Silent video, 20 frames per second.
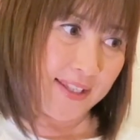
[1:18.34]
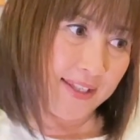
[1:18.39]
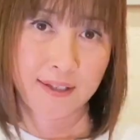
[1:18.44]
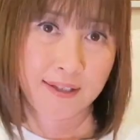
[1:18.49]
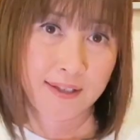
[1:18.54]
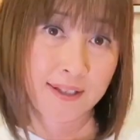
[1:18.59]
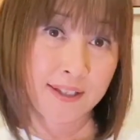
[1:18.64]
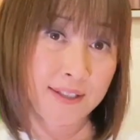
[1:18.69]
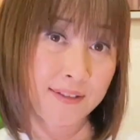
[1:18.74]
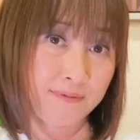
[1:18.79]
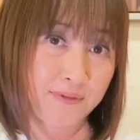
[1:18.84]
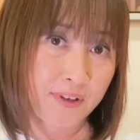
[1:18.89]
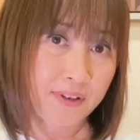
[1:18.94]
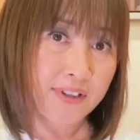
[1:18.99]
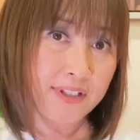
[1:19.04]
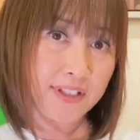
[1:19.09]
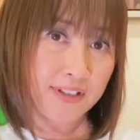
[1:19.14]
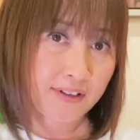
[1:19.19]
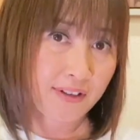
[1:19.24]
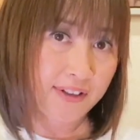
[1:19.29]
It's very
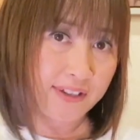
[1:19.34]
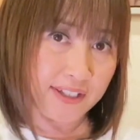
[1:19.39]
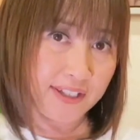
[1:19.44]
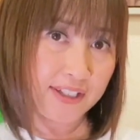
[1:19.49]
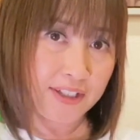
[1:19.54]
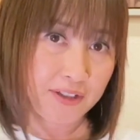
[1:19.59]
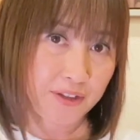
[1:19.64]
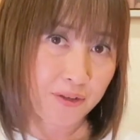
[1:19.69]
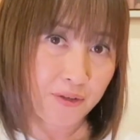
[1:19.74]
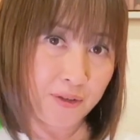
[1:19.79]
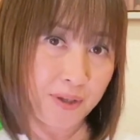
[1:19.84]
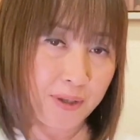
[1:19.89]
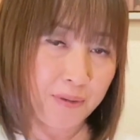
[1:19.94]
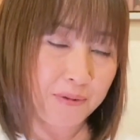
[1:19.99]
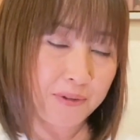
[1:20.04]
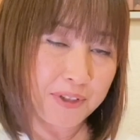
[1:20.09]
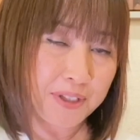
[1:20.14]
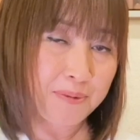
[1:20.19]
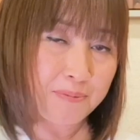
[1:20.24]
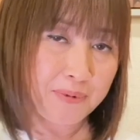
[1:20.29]
solid, so it
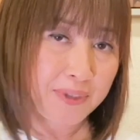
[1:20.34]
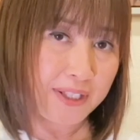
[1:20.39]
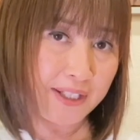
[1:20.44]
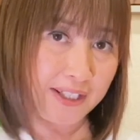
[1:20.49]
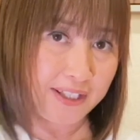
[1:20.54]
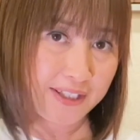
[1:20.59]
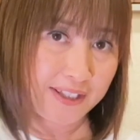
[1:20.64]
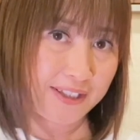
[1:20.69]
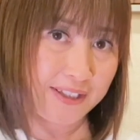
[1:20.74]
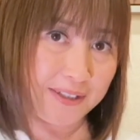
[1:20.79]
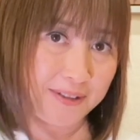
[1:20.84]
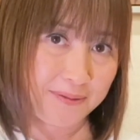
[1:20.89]
works pretty good.